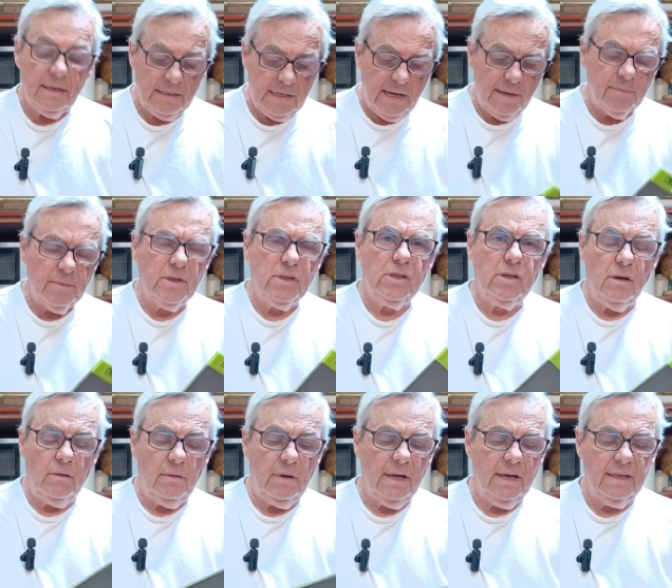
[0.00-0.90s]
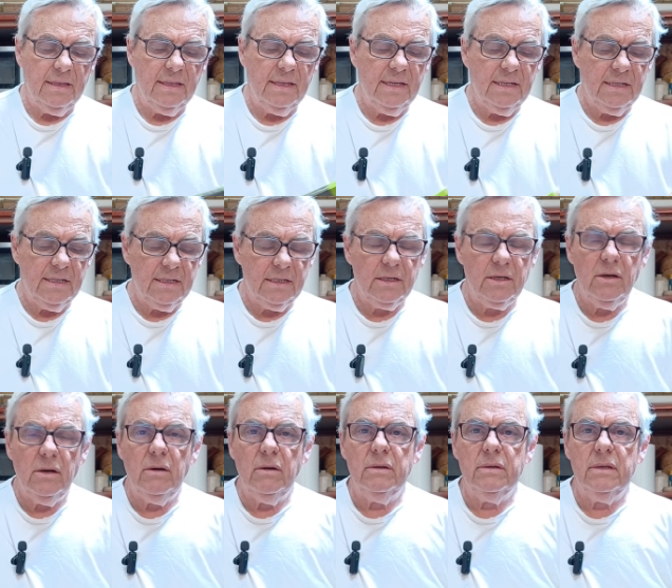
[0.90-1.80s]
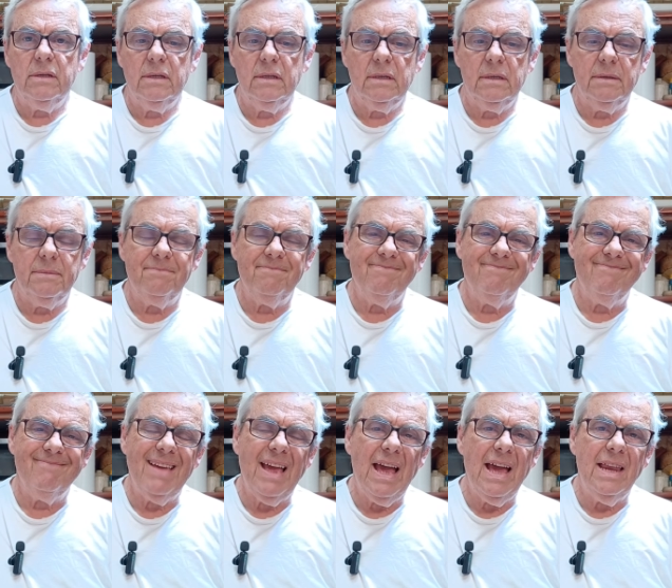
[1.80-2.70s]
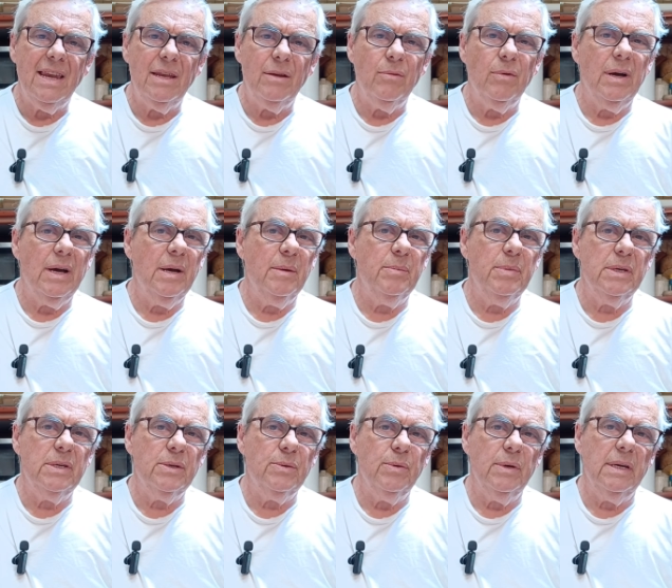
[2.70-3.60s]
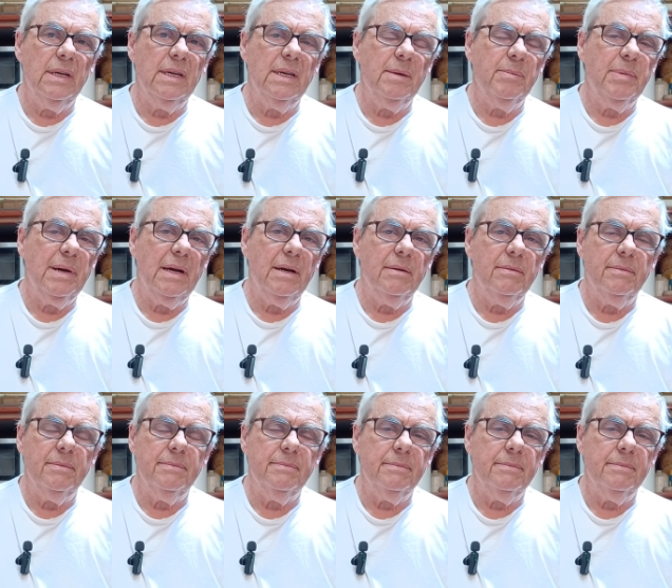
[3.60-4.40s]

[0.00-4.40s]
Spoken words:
diamond stone like this costs anywhere between about